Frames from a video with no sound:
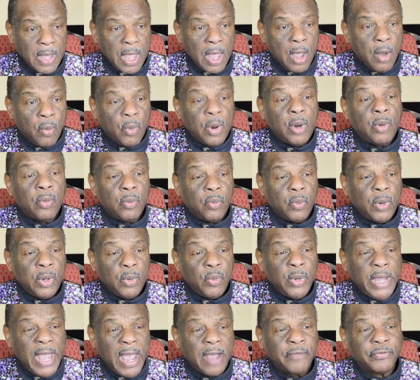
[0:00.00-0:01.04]
Well,
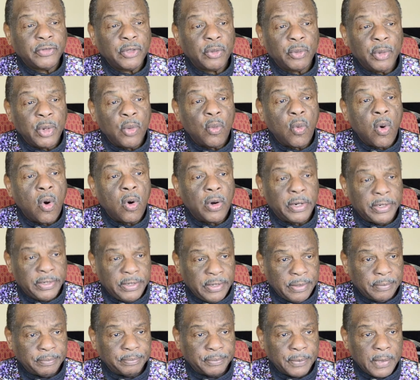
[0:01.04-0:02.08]
we have to reward
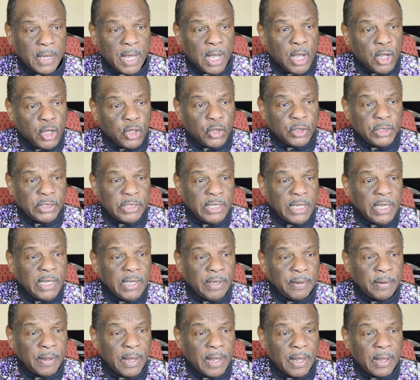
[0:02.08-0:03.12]
them. You
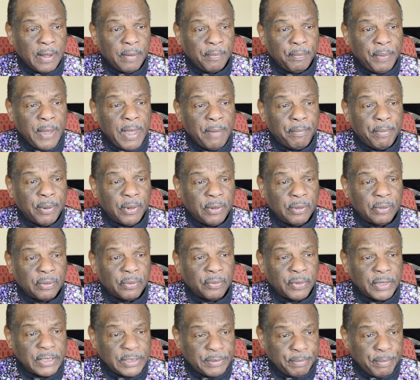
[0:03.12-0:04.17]
see, people
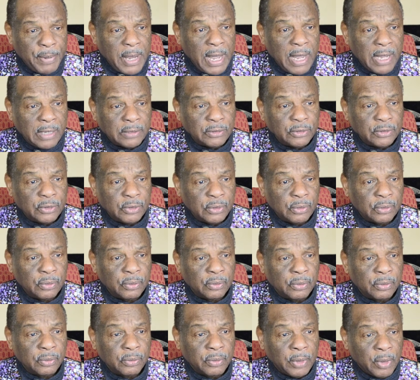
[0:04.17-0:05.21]
respond
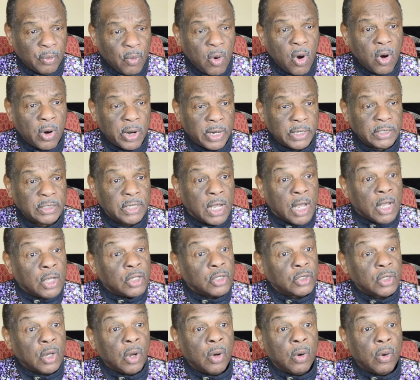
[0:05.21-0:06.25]
to rewards.
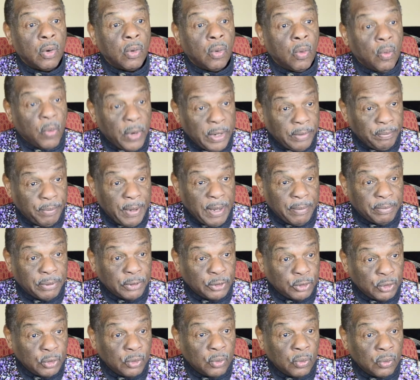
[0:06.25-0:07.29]
So when people
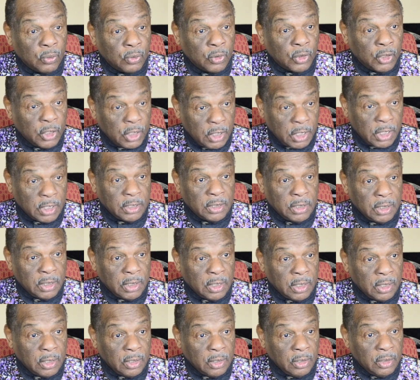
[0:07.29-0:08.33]
do good,
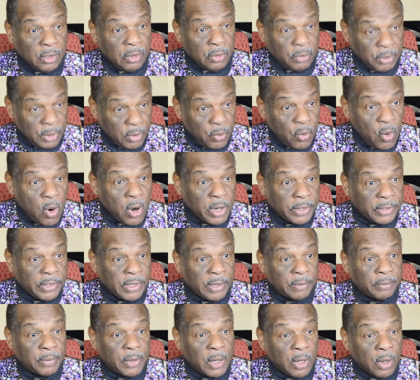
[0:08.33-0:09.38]
you reward
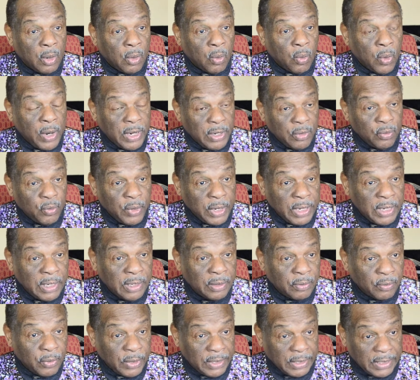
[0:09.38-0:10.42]
them.
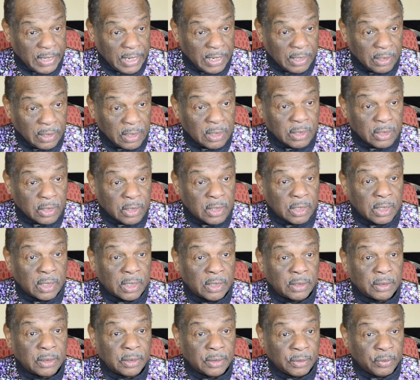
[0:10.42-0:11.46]
When they look
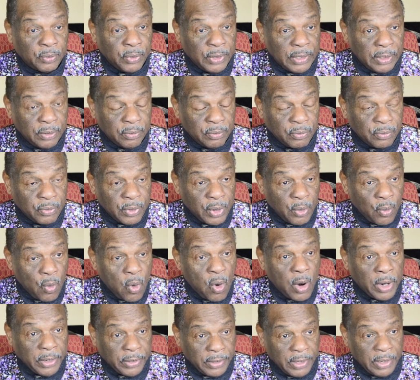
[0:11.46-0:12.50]
good, we
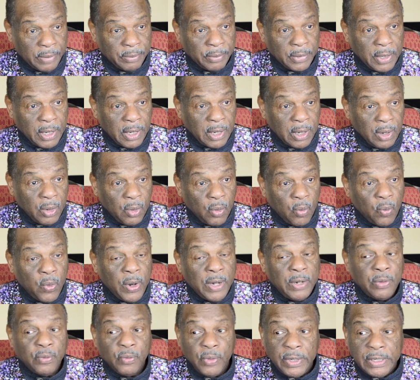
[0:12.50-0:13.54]
reward them.
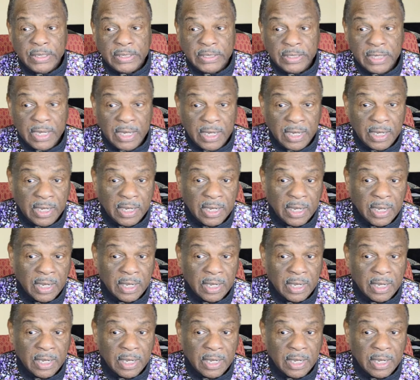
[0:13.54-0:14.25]
When we see